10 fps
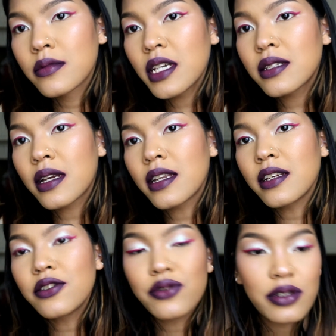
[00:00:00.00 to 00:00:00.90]
That's kind
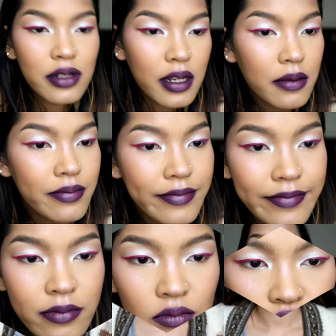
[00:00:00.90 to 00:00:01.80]
of interesting.
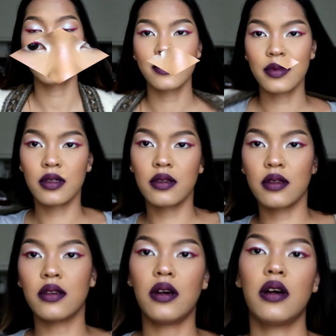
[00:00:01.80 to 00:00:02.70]

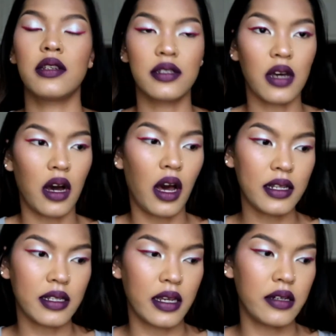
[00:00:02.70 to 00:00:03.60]
Oh, it's
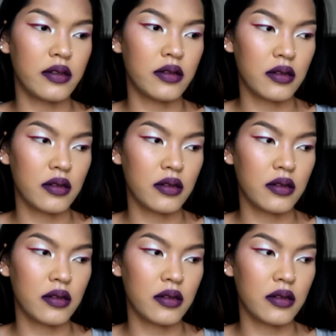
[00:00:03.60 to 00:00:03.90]
hot now.